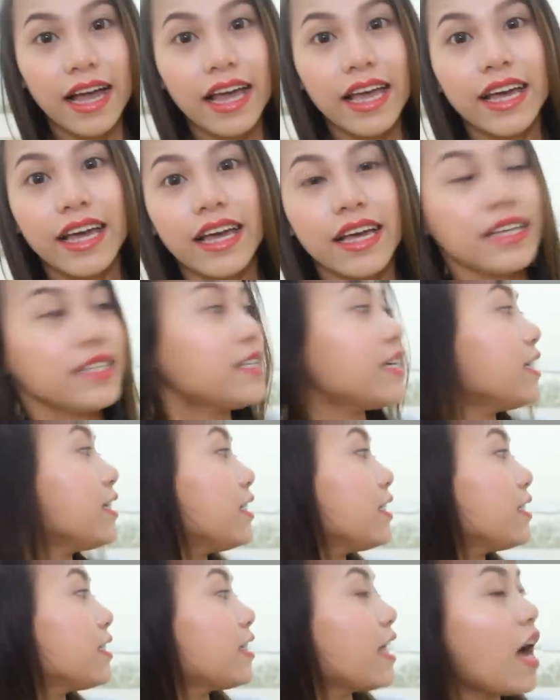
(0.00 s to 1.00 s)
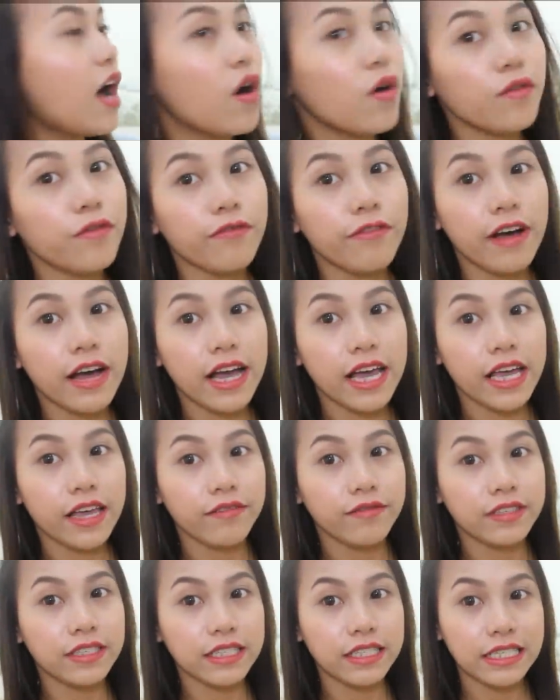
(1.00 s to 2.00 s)
Hi guys, it is now
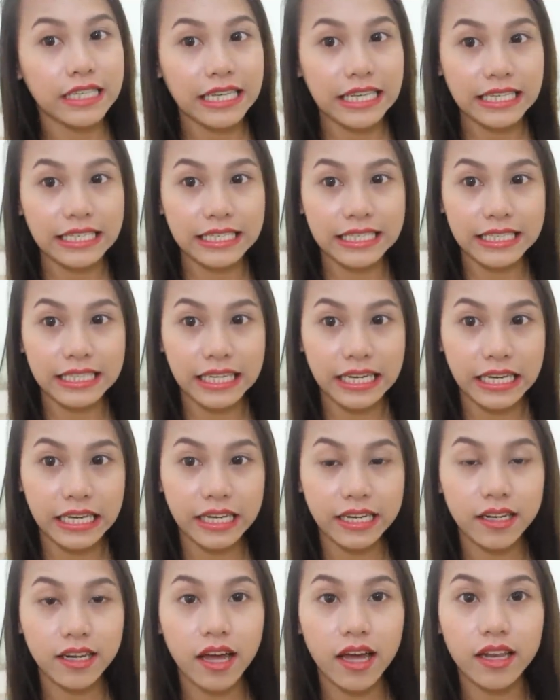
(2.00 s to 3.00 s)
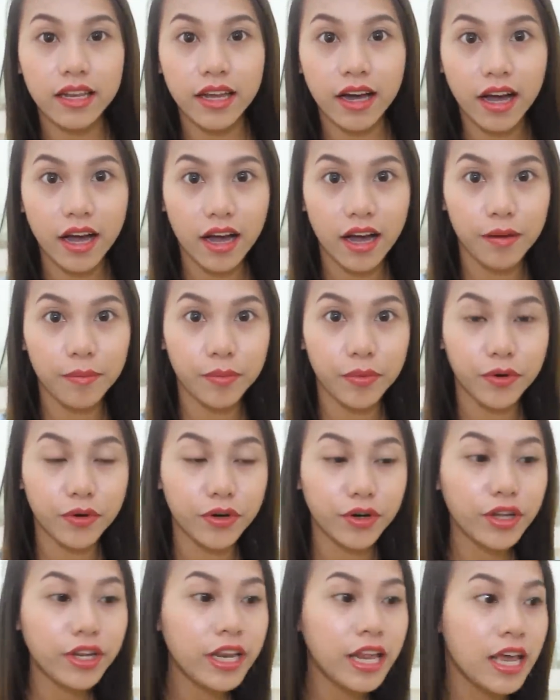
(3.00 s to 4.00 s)
5:16 ng
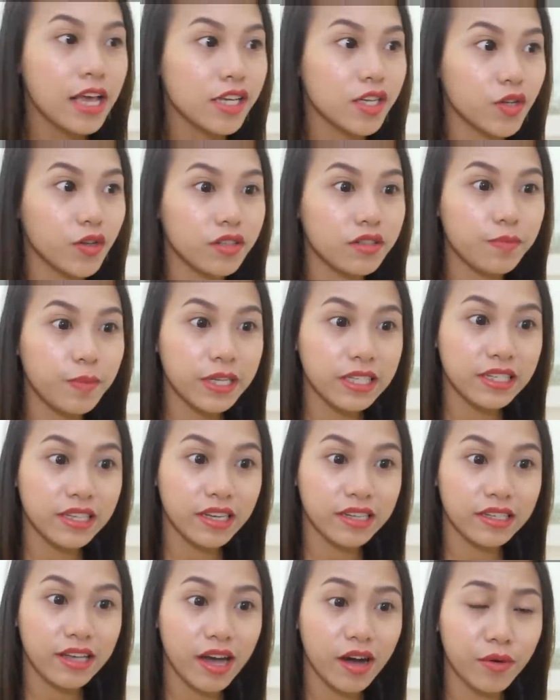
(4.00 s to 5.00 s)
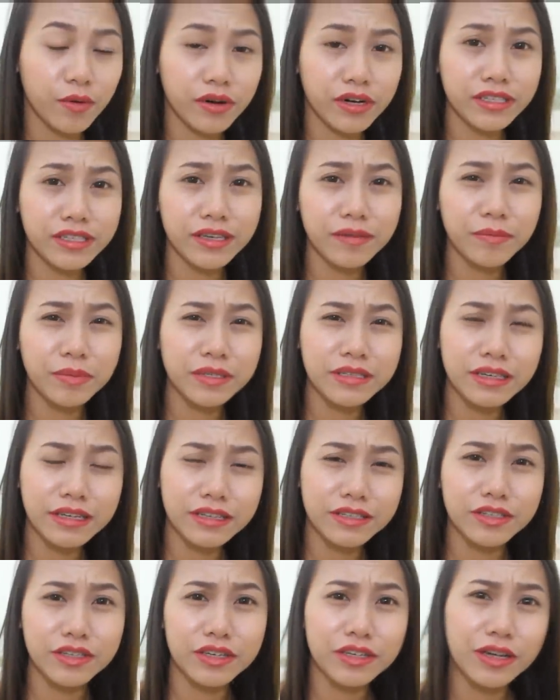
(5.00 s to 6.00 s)
hapon. So it's been 6 hours and
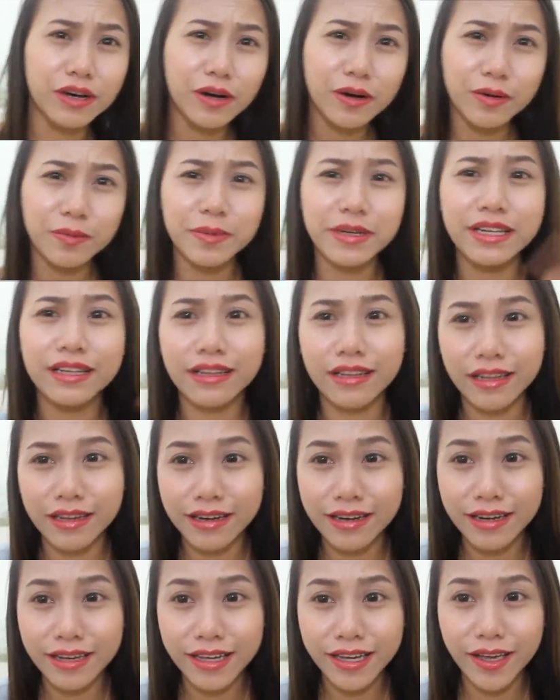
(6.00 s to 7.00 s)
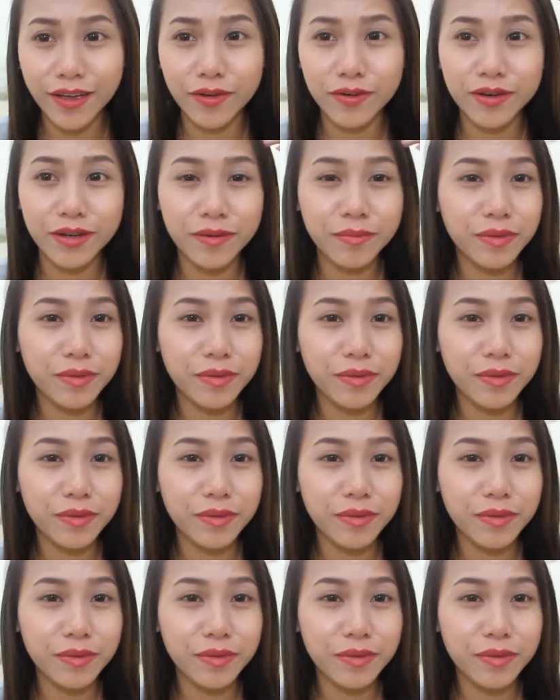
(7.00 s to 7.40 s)
pasensya na ako may naririnig kayong